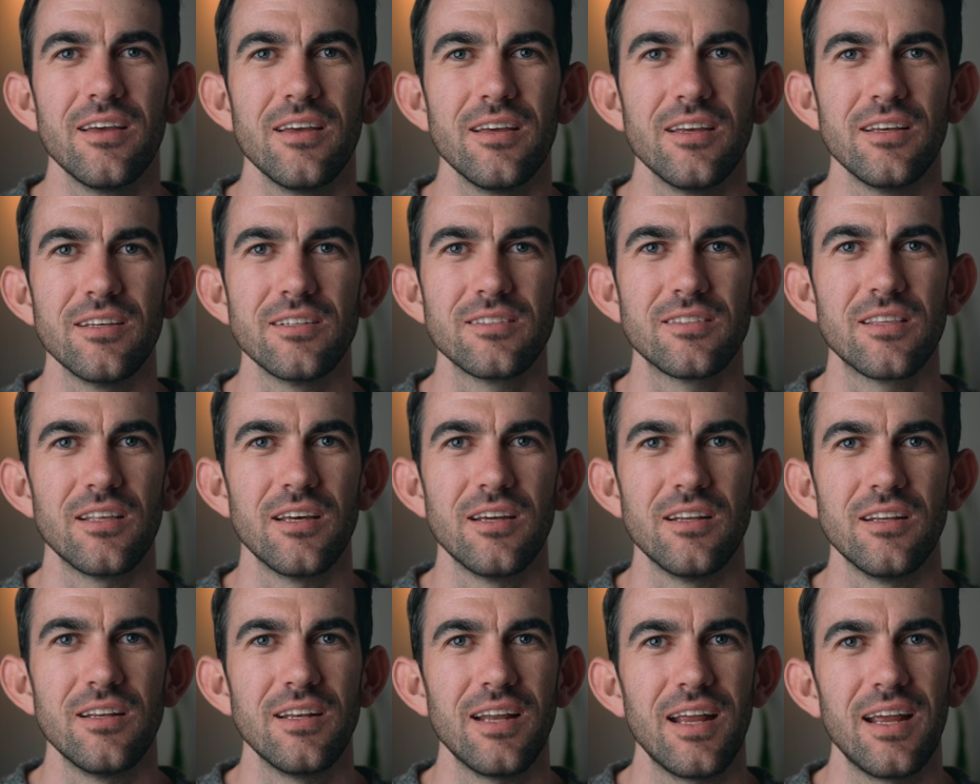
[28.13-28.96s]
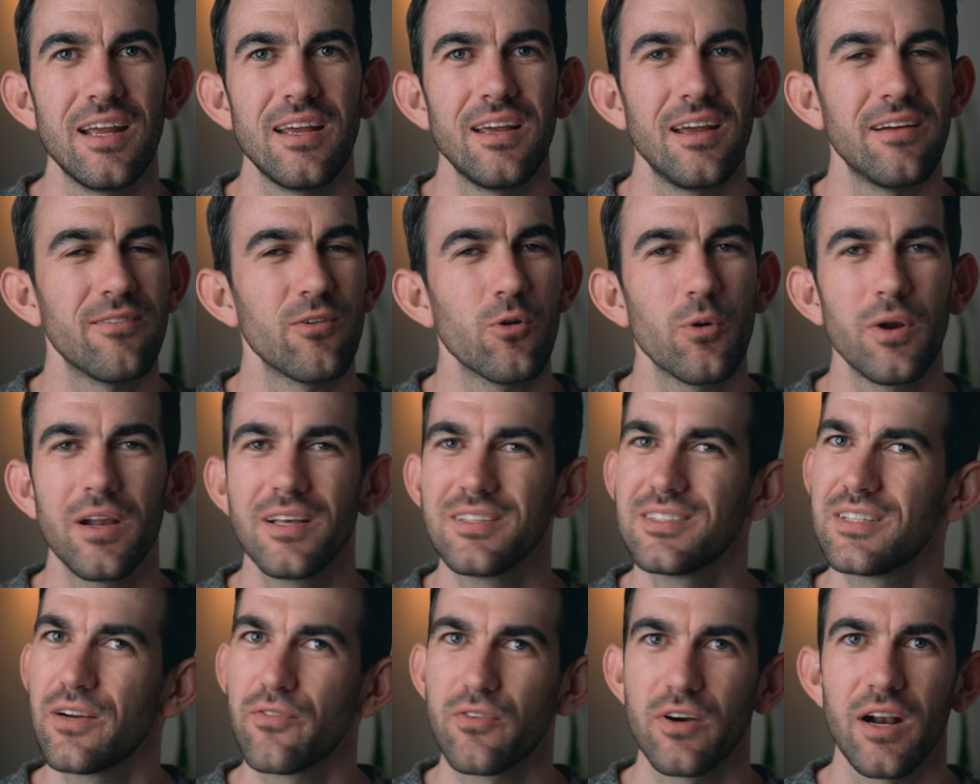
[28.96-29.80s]
is that everyone
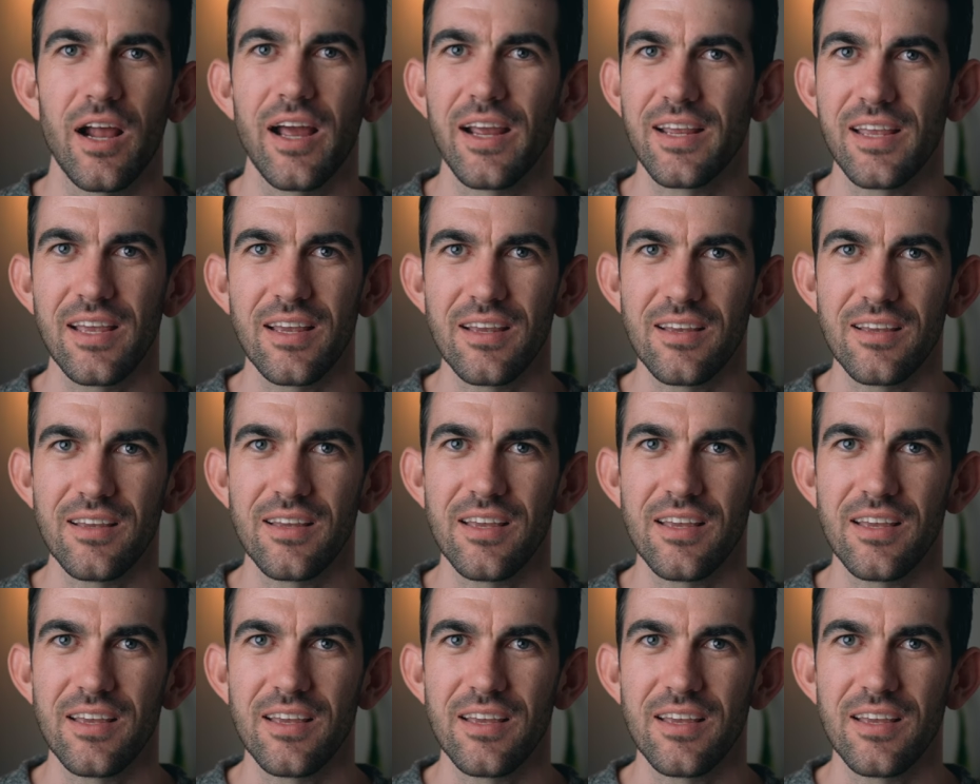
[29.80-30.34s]
has different hiking